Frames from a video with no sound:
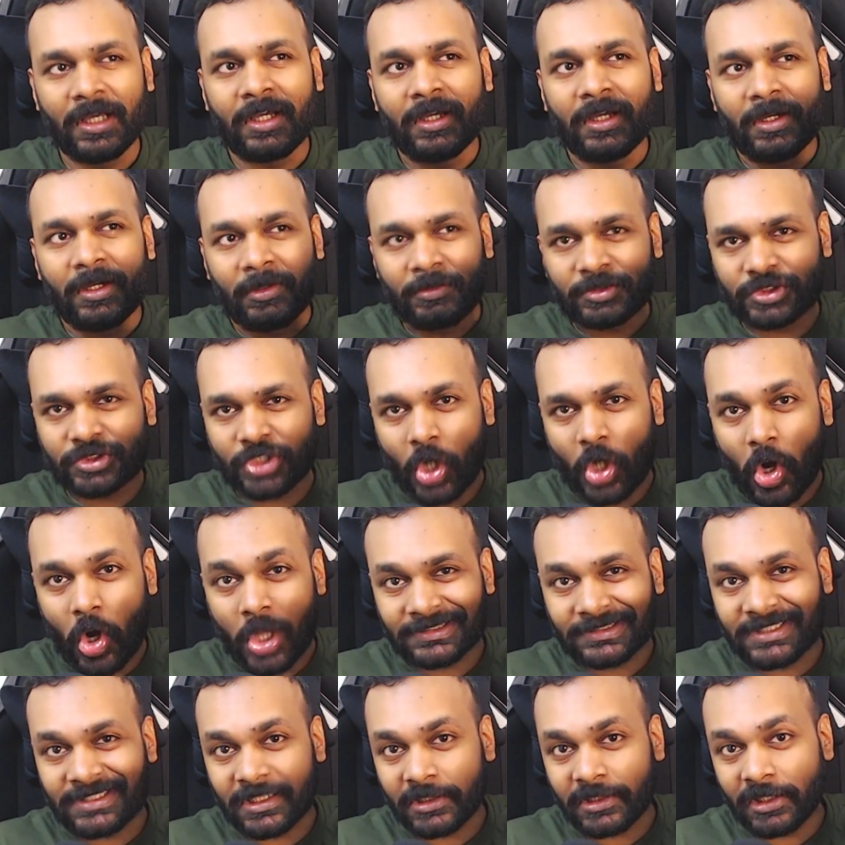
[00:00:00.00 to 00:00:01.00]

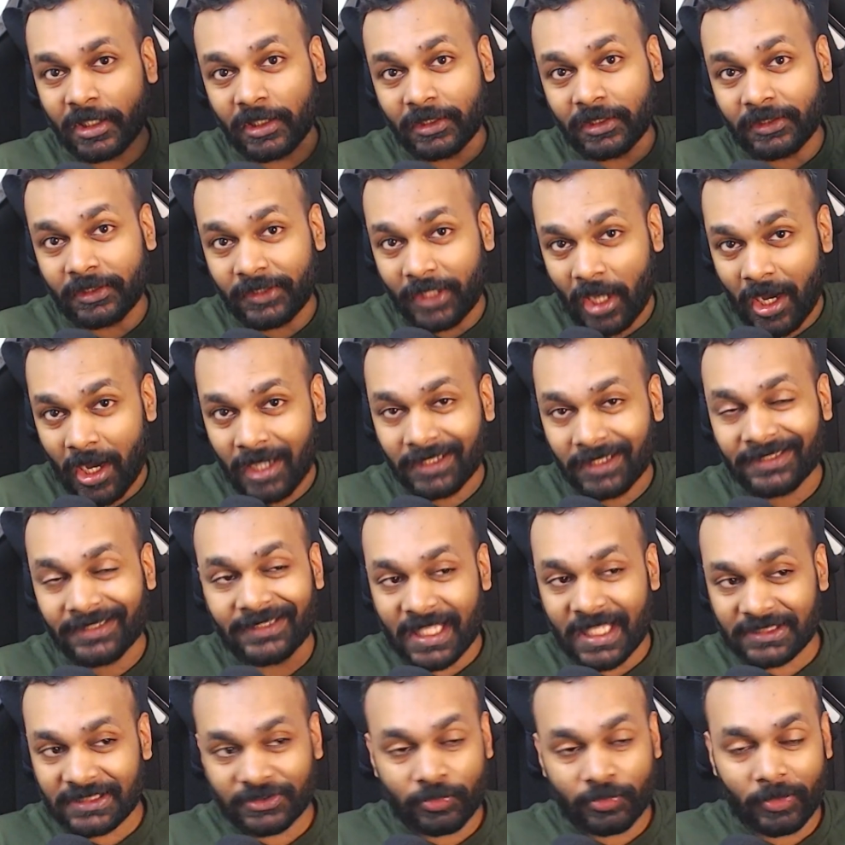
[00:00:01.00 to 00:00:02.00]
shots in the dark.
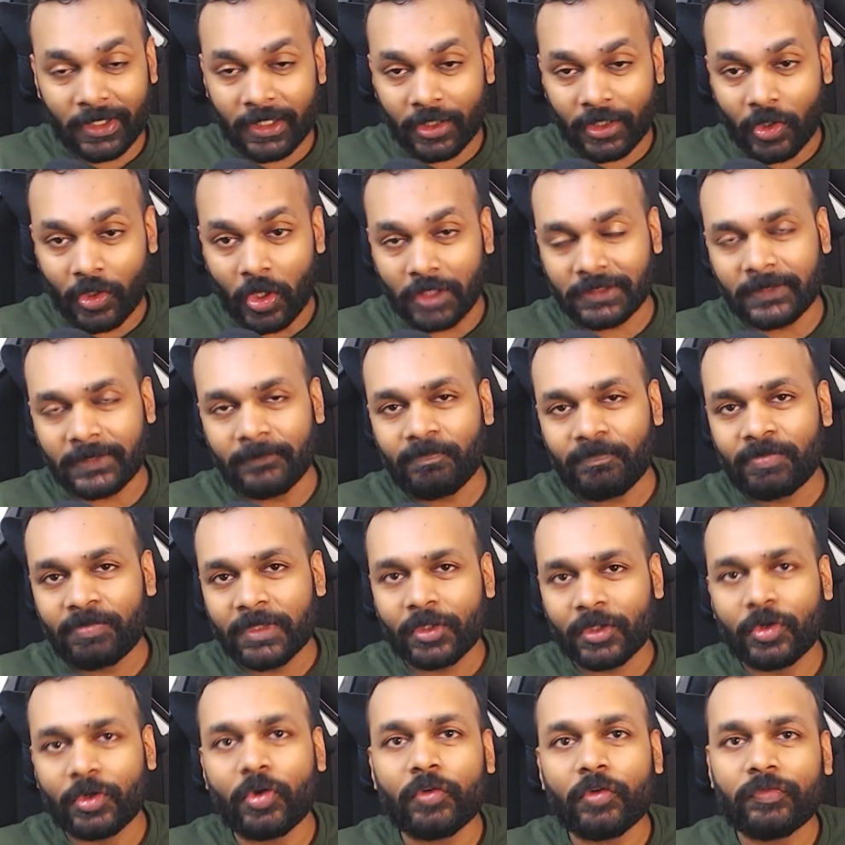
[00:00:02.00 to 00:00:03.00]
That's what I call them.
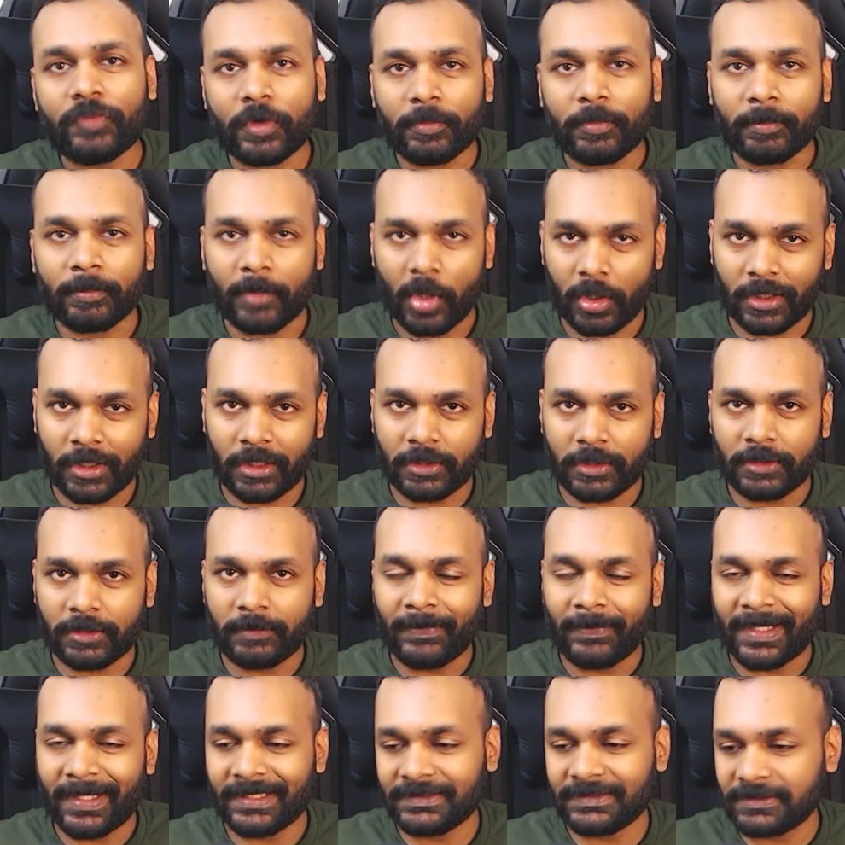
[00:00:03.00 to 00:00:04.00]
Go for modern
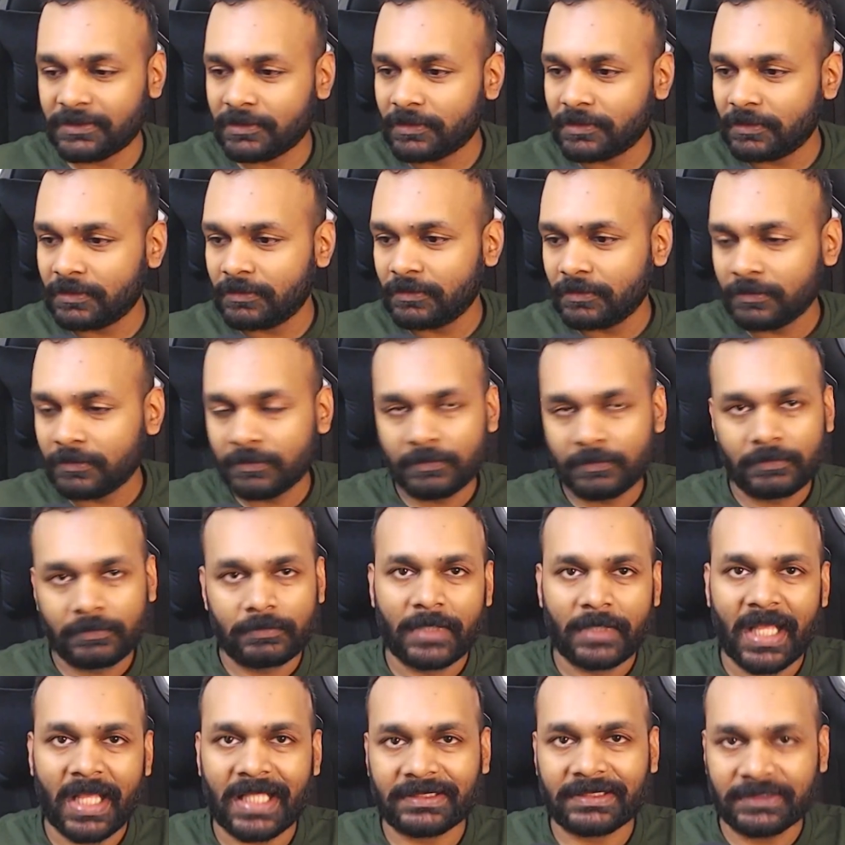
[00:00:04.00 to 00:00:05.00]
medicine.
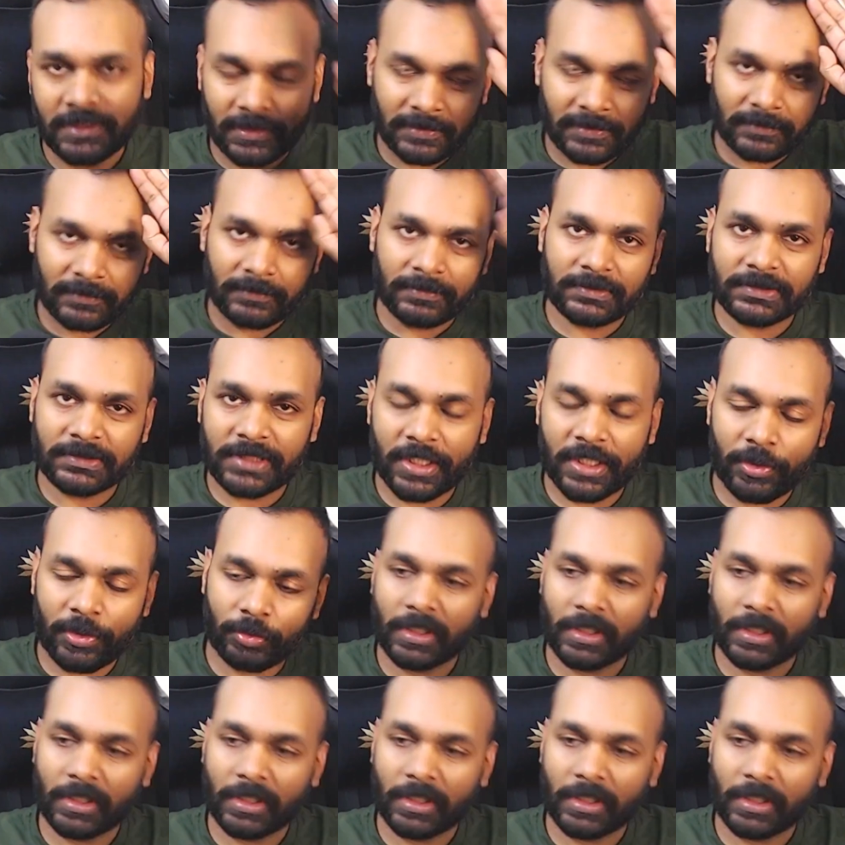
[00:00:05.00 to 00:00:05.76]
That's it. See you in the